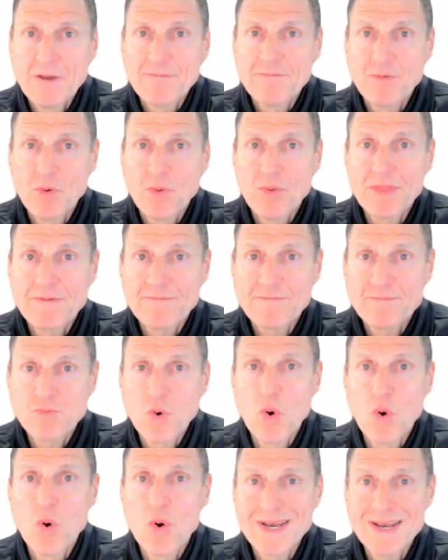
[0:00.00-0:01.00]
for the
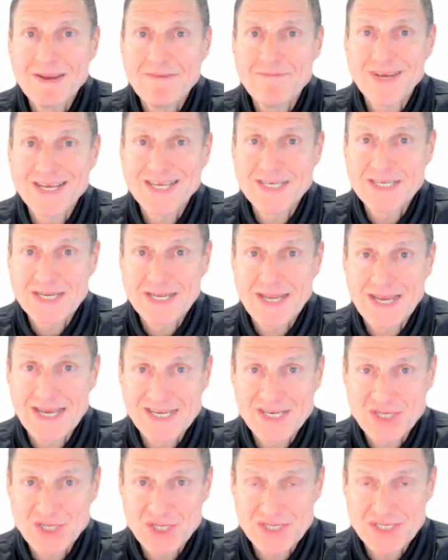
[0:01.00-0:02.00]
fraud
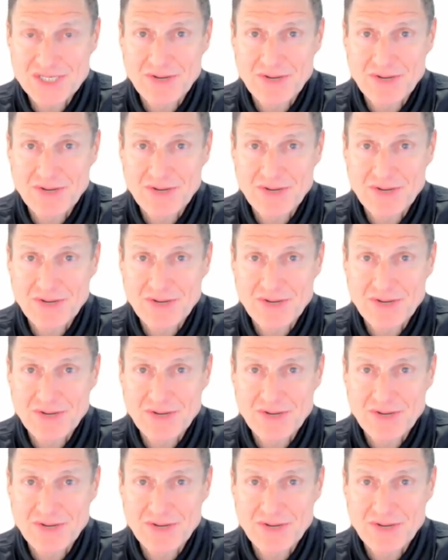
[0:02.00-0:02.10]
investigation.